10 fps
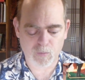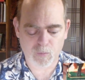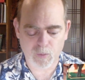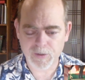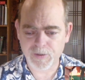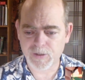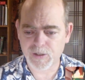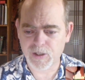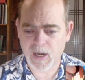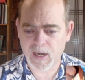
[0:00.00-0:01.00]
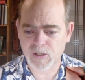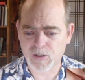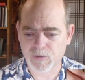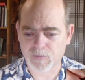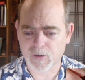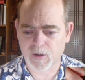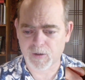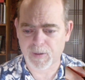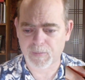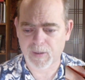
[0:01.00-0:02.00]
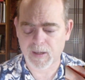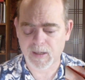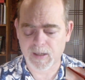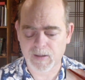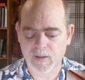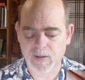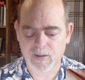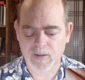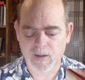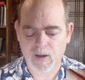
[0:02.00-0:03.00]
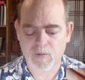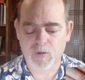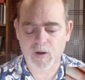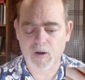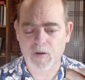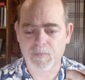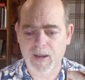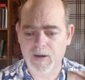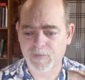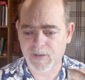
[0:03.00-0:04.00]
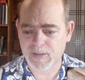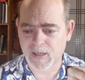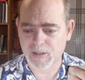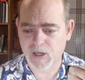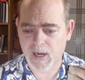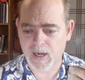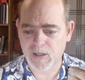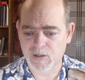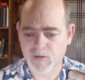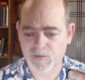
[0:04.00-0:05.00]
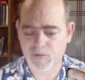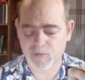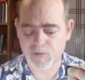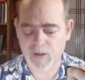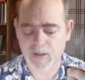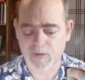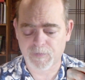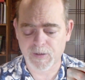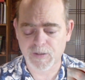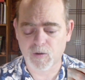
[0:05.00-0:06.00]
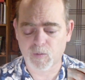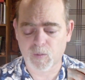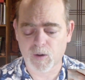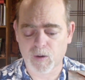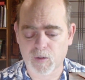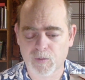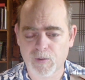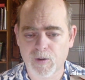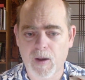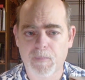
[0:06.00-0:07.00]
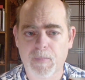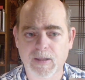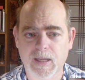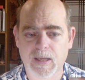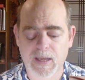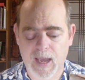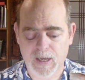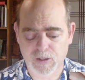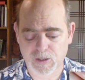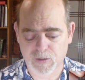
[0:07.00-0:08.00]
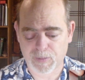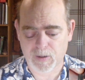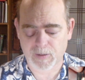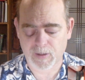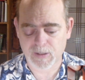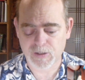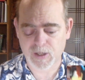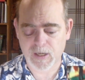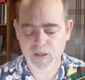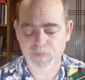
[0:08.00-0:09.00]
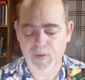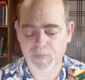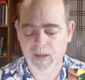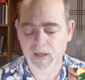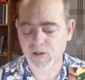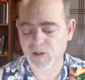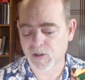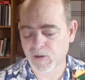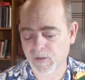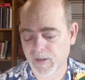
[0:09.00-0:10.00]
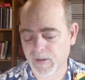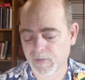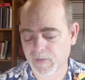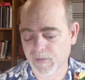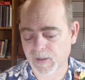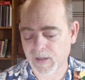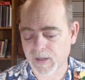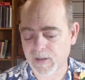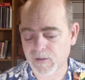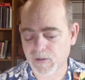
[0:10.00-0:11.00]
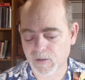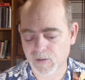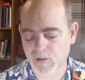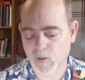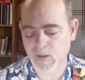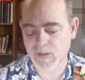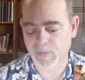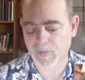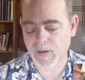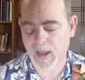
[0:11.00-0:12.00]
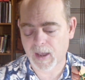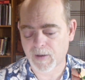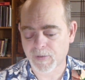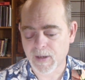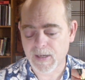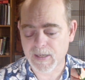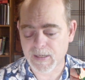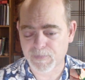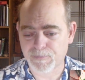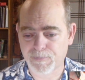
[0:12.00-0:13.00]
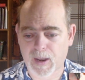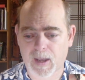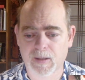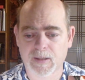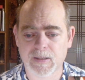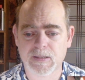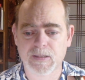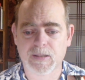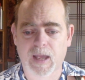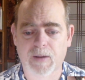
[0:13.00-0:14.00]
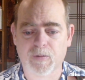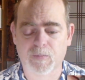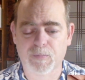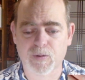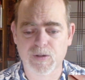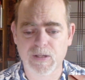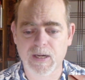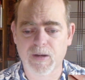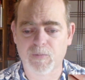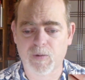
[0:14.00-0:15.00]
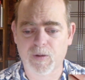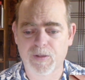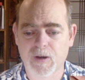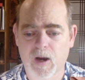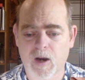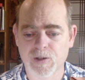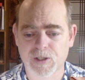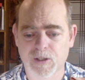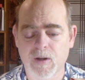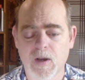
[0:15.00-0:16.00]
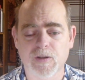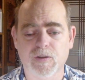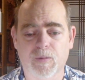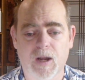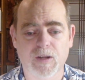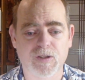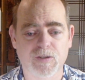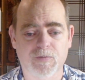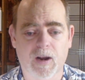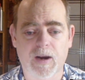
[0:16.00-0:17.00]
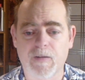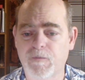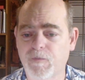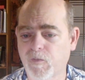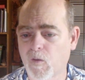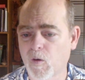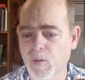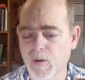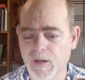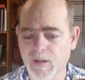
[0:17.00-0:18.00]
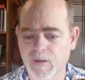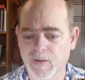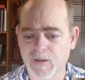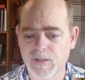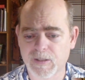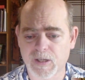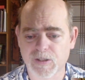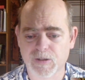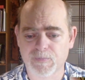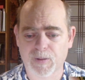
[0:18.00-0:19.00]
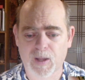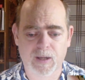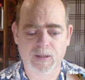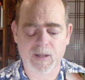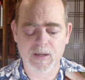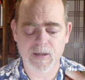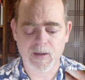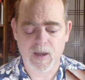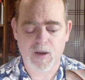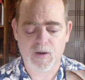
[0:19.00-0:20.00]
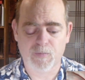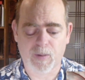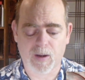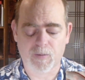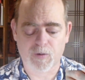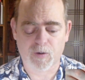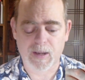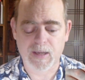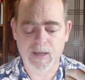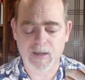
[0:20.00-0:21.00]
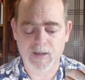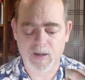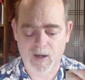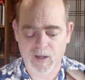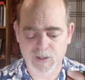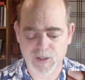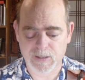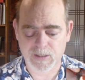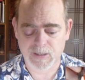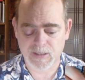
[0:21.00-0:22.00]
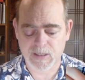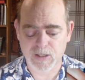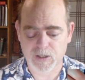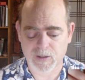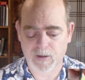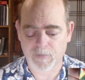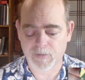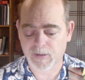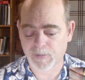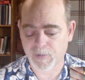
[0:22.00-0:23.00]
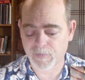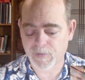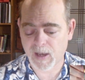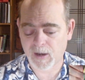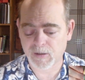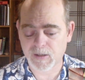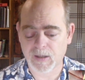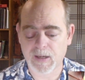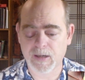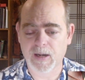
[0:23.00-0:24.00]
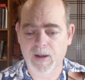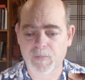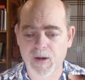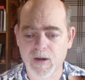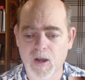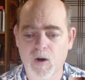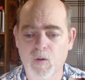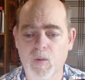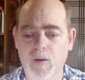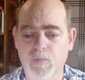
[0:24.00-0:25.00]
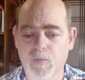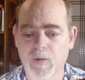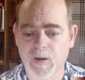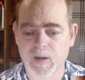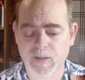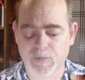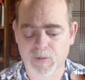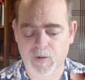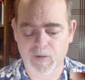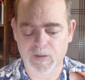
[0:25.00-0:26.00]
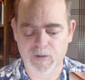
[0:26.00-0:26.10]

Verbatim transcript: with the change that we're going to be making, we're going to manifest that change through in the physical world by taking action upon that change, but making sure that the choice that we have is balanced and we're proceeding with caution. So we're not just running forward into the decision blindly, but we're making a conscious decision of it that we've calculated and we know what it is that we're going to